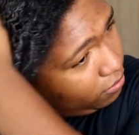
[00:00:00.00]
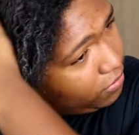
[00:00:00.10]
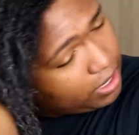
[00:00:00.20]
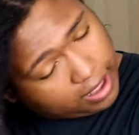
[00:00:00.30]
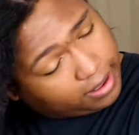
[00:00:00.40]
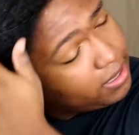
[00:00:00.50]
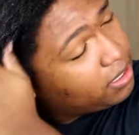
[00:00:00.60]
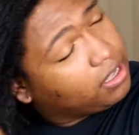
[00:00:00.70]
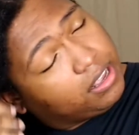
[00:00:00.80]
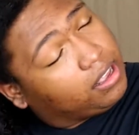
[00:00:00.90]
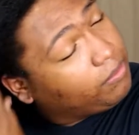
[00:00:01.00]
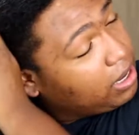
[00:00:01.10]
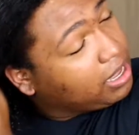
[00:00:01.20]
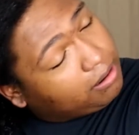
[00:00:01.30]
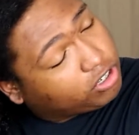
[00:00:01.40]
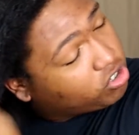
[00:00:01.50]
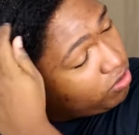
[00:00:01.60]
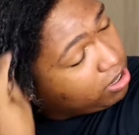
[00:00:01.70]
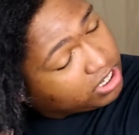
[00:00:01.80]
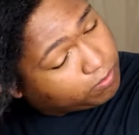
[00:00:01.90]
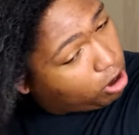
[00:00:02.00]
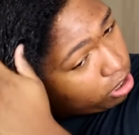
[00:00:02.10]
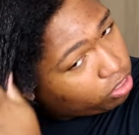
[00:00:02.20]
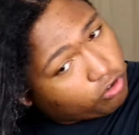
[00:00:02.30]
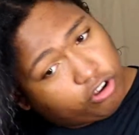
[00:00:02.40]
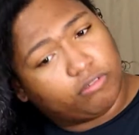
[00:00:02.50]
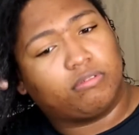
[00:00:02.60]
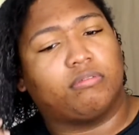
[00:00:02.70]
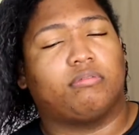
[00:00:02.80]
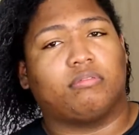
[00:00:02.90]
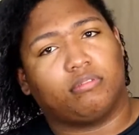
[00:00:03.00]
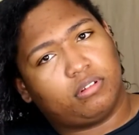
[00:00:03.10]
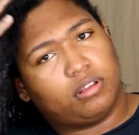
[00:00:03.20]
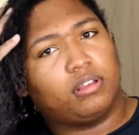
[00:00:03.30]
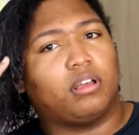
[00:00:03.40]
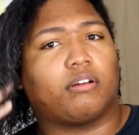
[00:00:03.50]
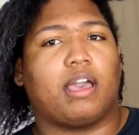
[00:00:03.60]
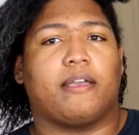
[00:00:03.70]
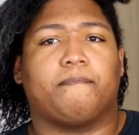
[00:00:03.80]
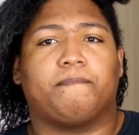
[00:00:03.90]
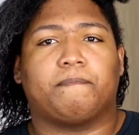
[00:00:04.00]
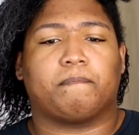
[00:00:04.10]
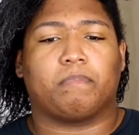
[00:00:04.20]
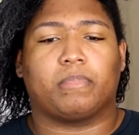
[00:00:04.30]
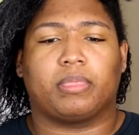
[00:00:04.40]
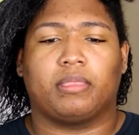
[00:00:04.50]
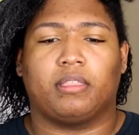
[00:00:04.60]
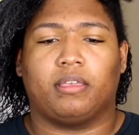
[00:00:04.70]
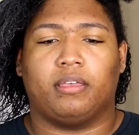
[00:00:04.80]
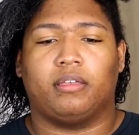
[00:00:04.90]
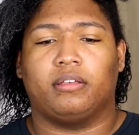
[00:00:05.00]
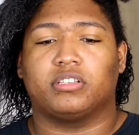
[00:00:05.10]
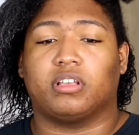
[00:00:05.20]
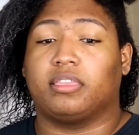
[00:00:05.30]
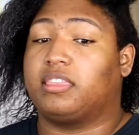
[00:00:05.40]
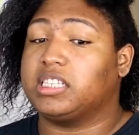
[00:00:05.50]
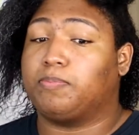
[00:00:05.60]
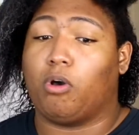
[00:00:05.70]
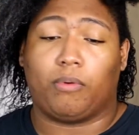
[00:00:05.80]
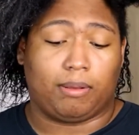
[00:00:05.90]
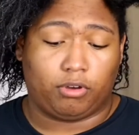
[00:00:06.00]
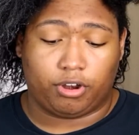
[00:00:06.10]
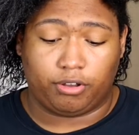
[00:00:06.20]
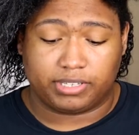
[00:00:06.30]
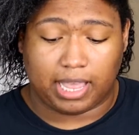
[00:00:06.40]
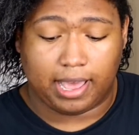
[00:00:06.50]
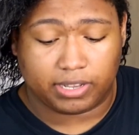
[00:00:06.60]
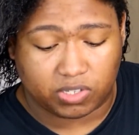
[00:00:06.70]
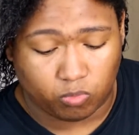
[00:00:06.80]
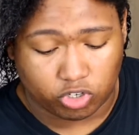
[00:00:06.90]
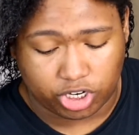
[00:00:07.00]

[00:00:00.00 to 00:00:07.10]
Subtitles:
Okay? But again, I'm just running this product through, okay? So at this point, what I'm gonna do is add in some more